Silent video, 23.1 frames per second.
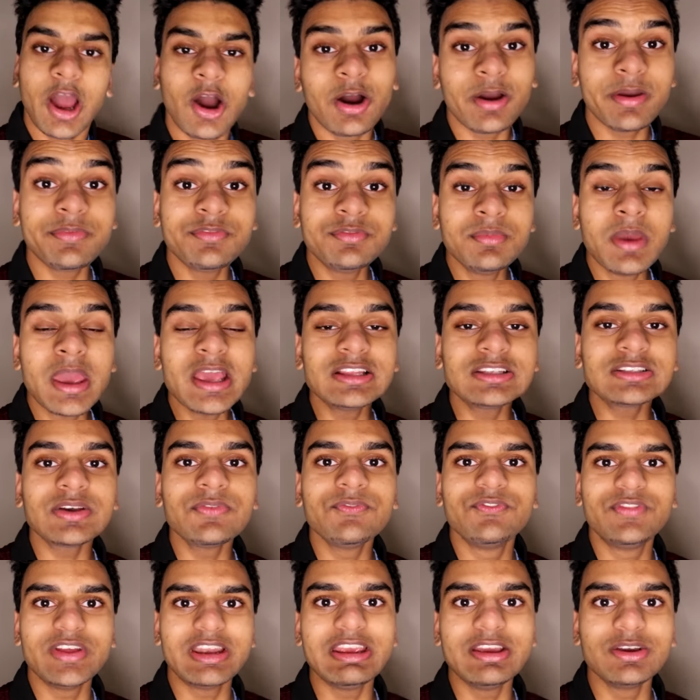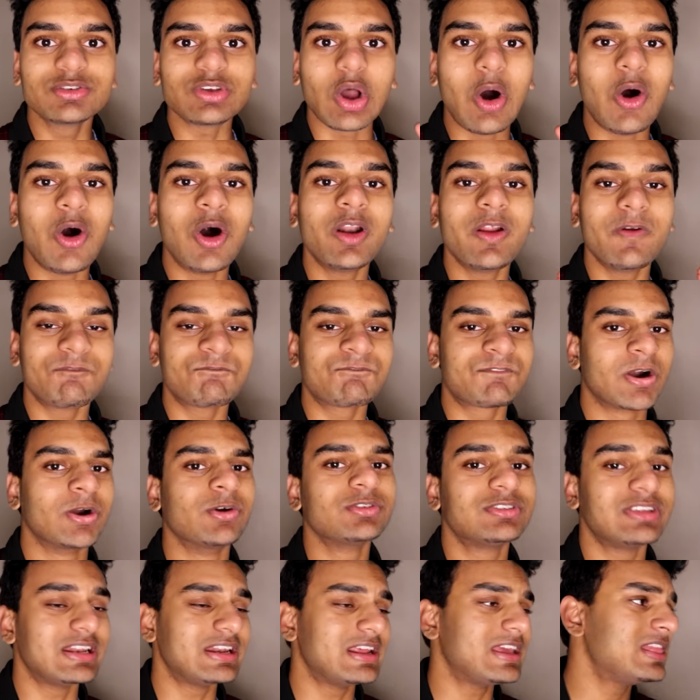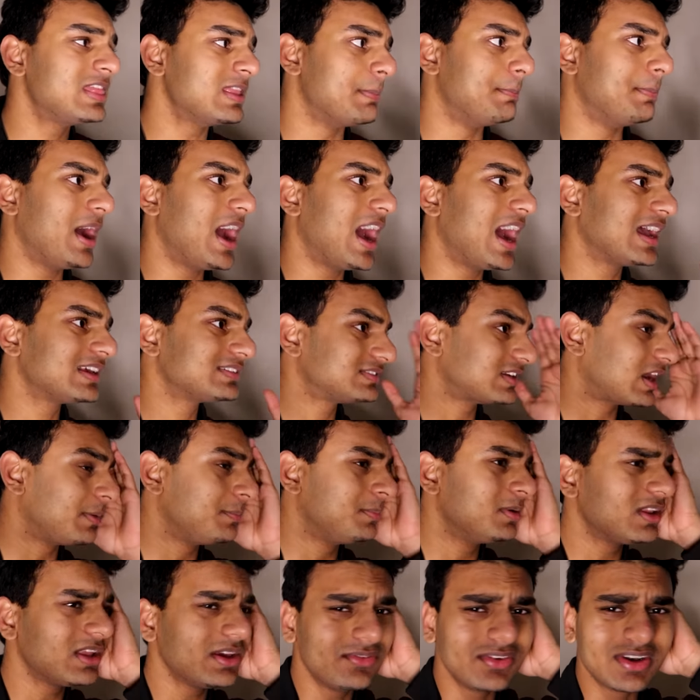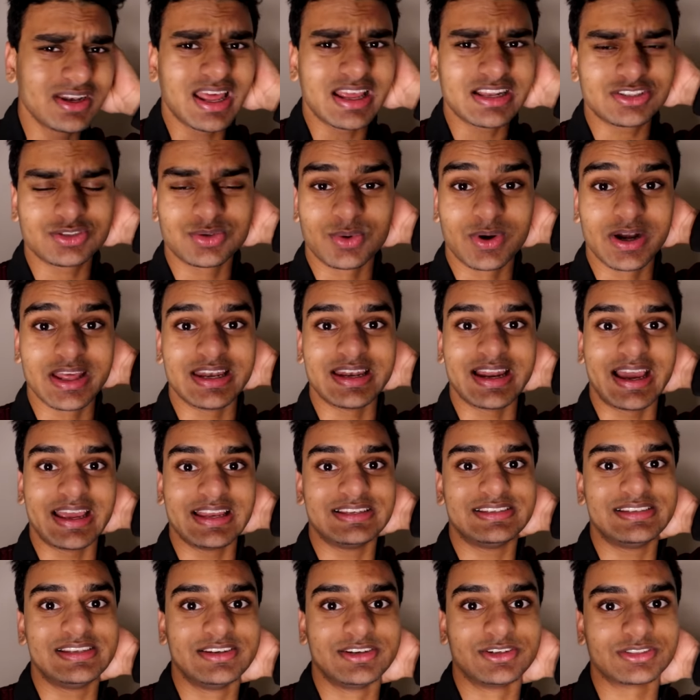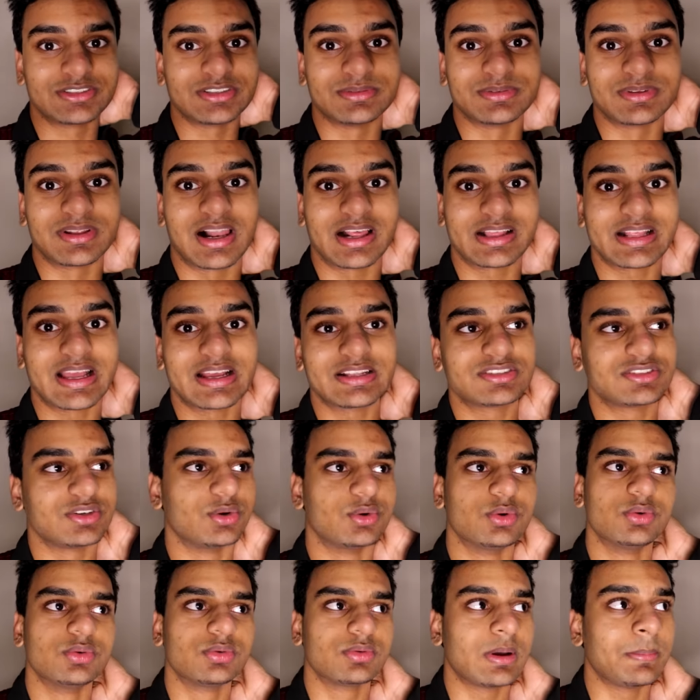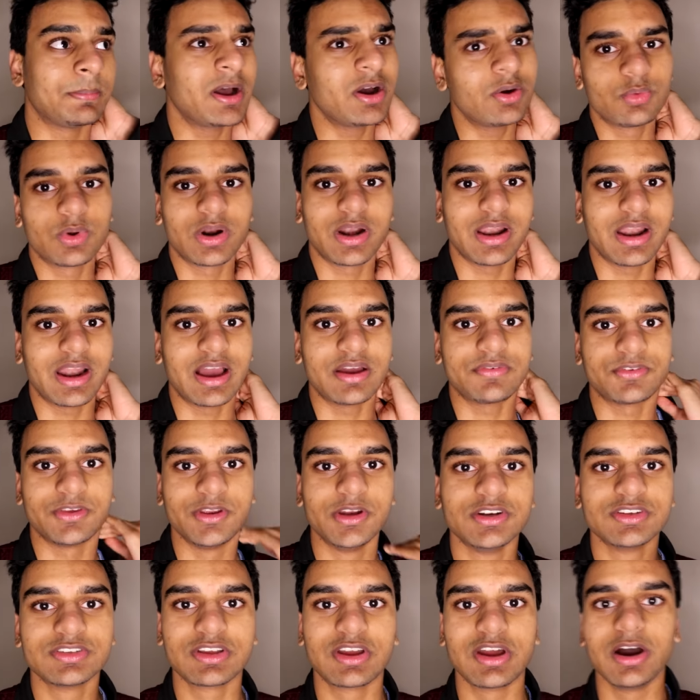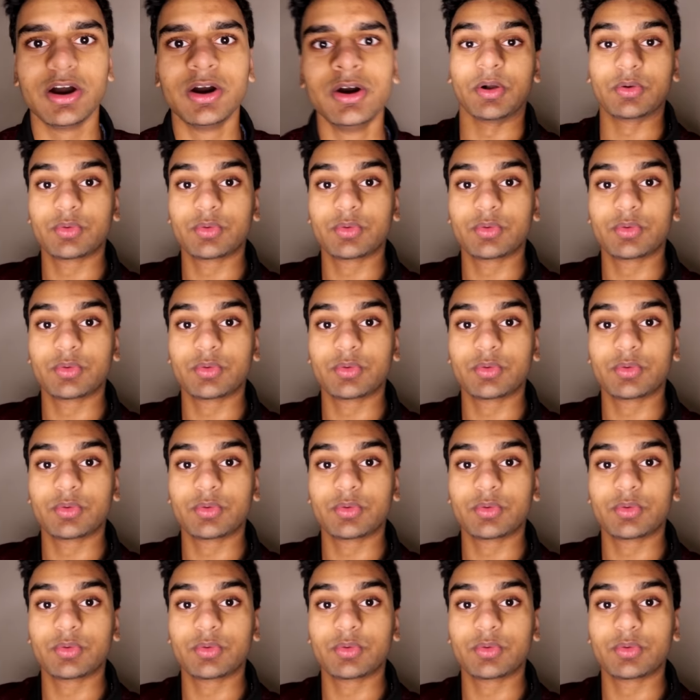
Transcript: Now, I've made some videos on Frozen in the past. I believe in like 2019 or something like that, so about one and a half years ago.